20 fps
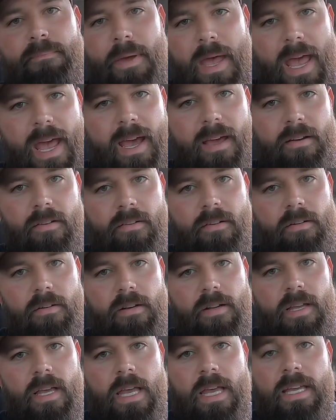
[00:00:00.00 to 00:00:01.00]

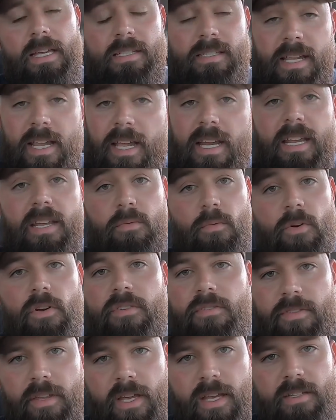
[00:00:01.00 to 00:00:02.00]
pattern is hitting where
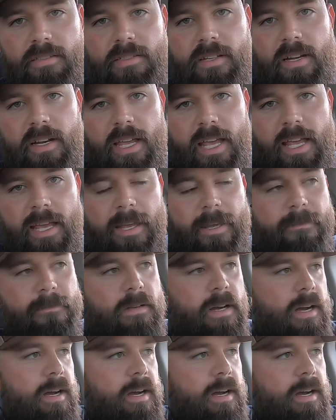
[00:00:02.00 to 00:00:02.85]
you think it's going to hit.